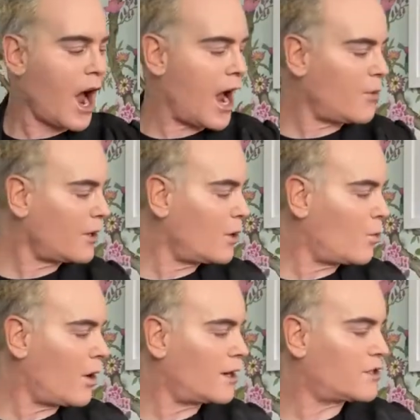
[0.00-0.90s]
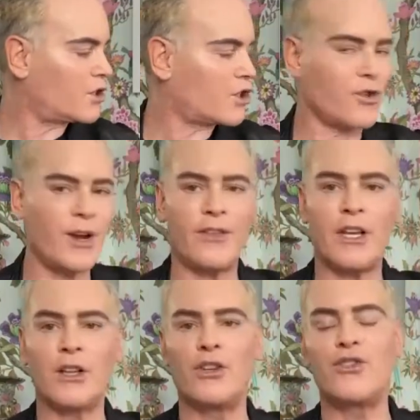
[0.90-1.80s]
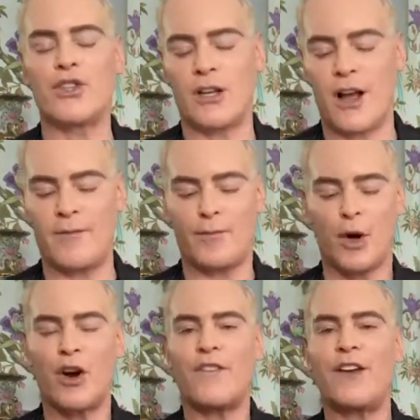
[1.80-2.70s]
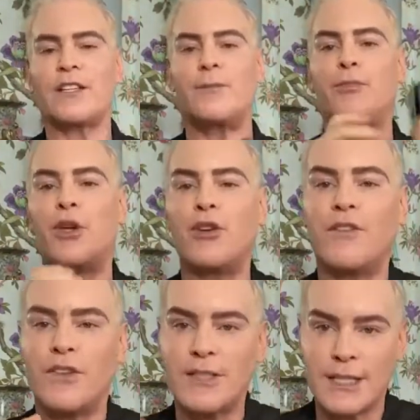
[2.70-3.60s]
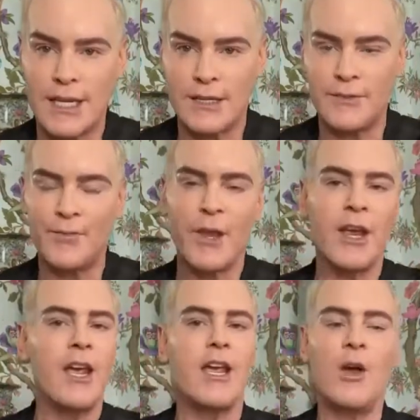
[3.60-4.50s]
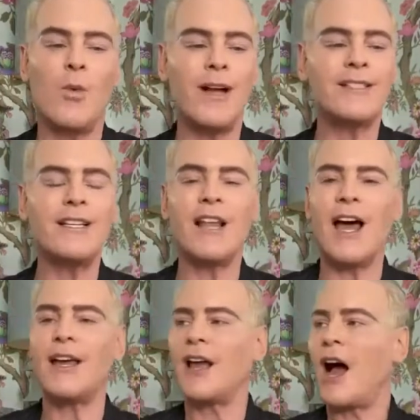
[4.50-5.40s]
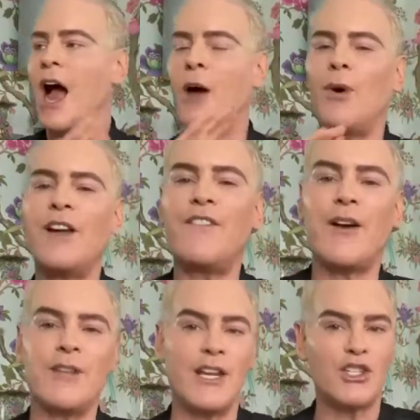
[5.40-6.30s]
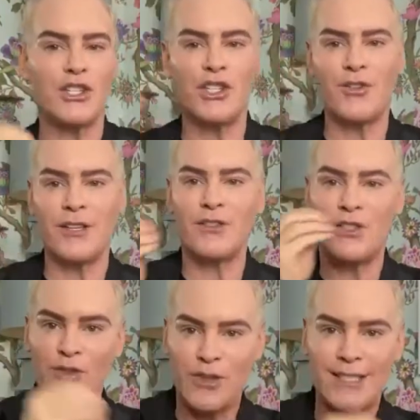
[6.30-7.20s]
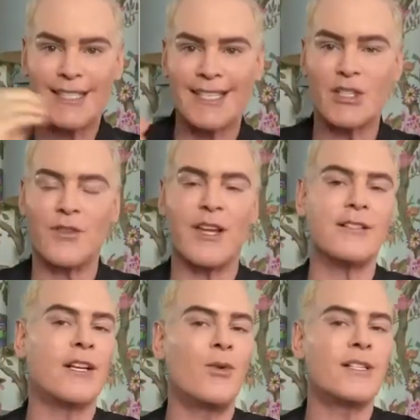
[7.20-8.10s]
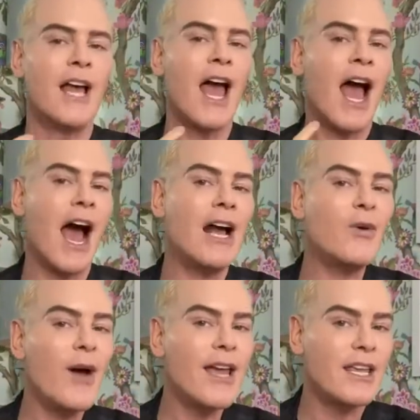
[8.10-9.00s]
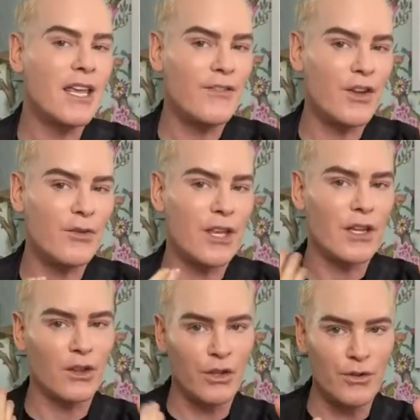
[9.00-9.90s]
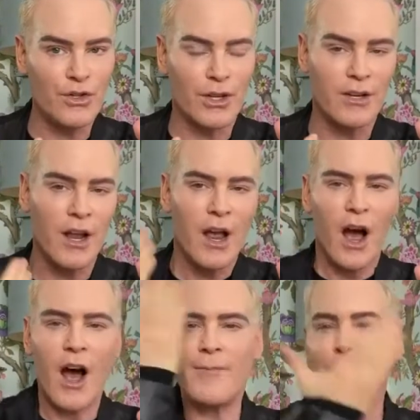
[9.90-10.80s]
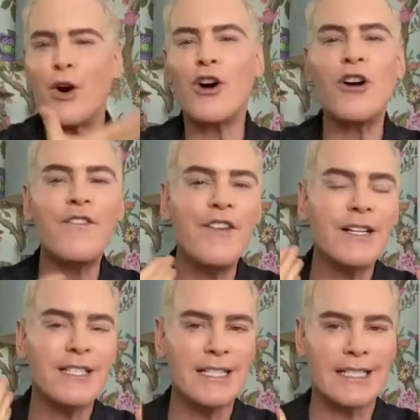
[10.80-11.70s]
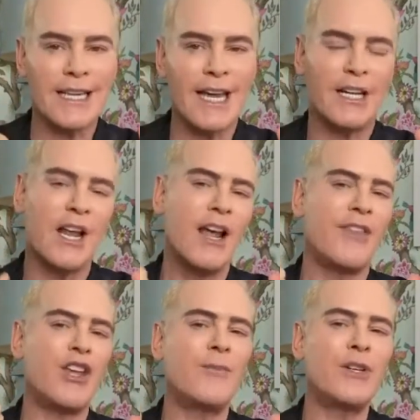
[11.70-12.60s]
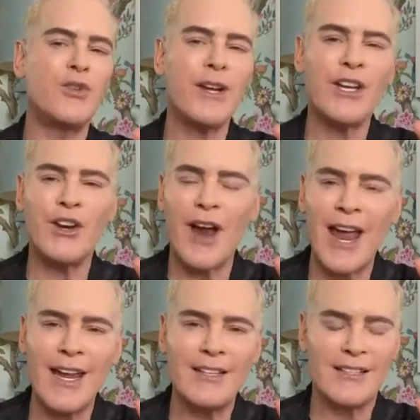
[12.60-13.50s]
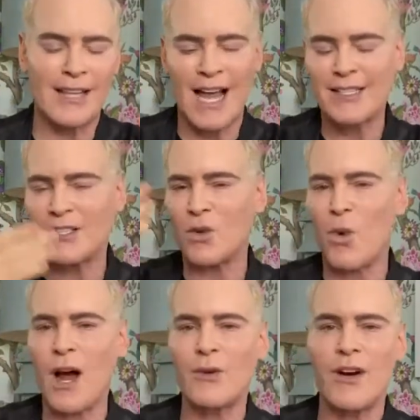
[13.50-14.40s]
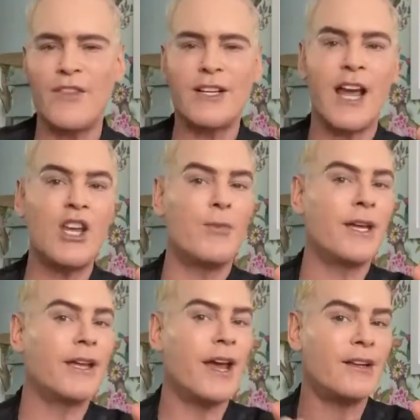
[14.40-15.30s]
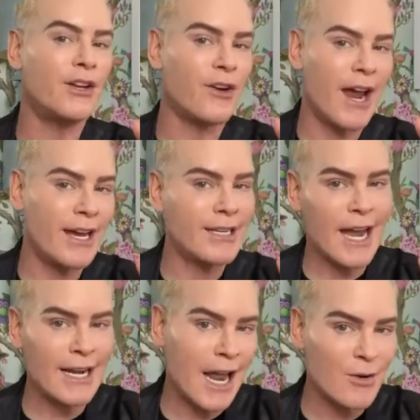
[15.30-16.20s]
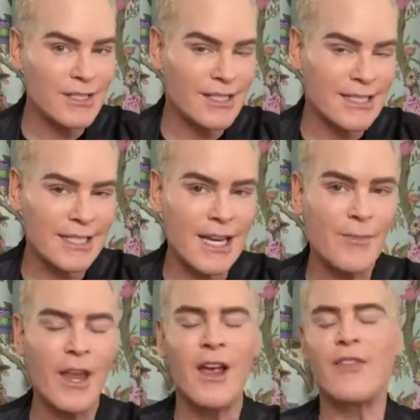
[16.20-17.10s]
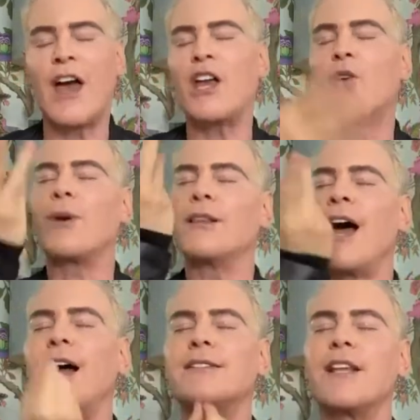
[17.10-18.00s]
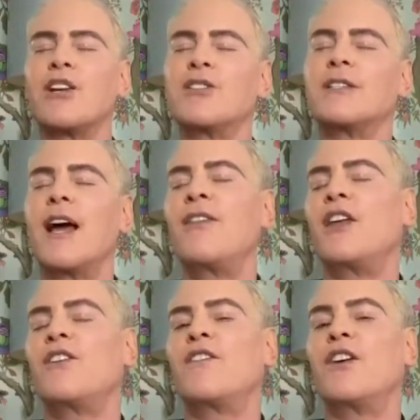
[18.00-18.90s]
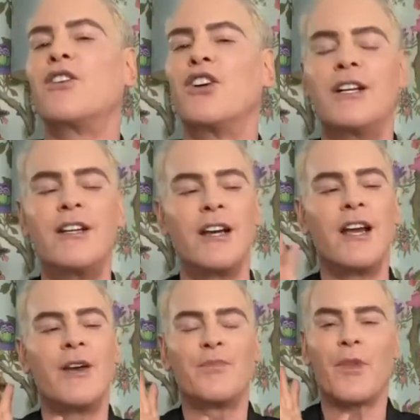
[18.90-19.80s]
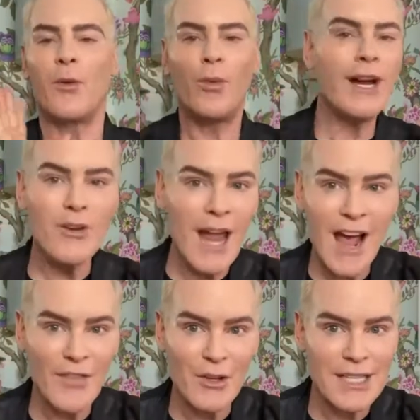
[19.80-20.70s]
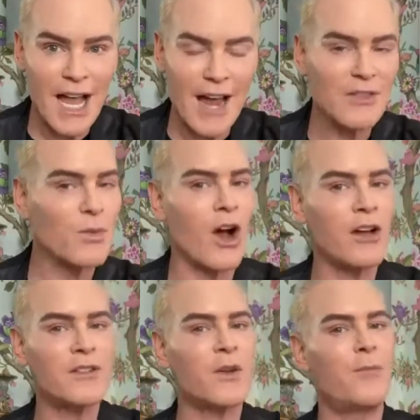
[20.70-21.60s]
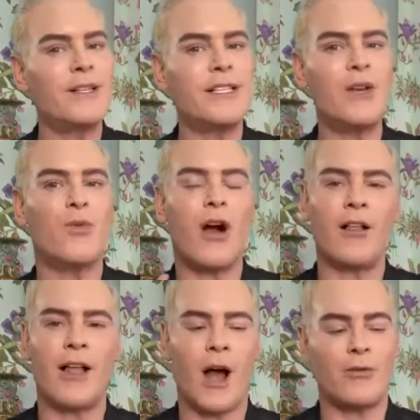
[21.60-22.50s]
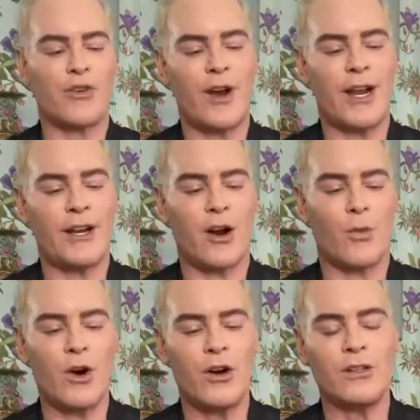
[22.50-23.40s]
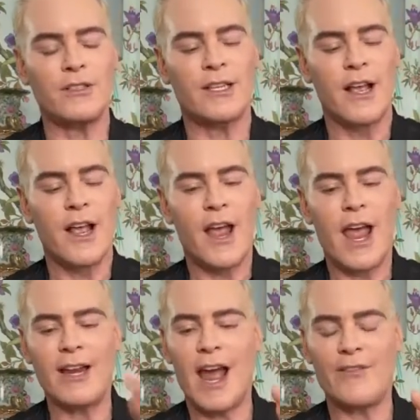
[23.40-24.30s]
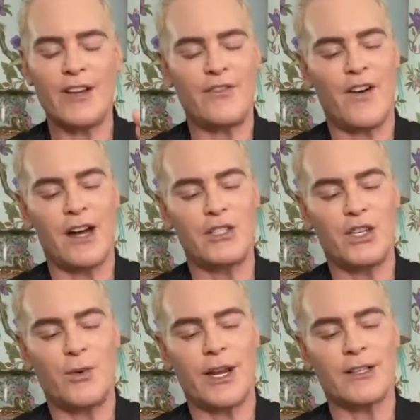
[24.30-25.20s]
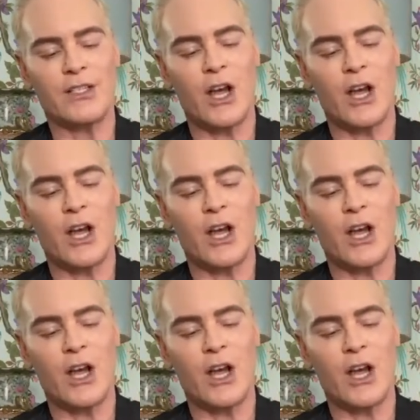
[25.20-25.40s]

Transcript: I really wanted to create the illusion of perfect, beautiful skin. It wasn't like, I want a foundation to do this, this, or this. It was, how do I give you the illusion of perfect skin that you've been drinking your 8 glasses of water every day, you've been getting your 8-9 hours of sleep, that you're relaxed, that you're zen, that you feel good? we don't have those lives. We're all so busy. We're all out creating our worlds and having fun doing it.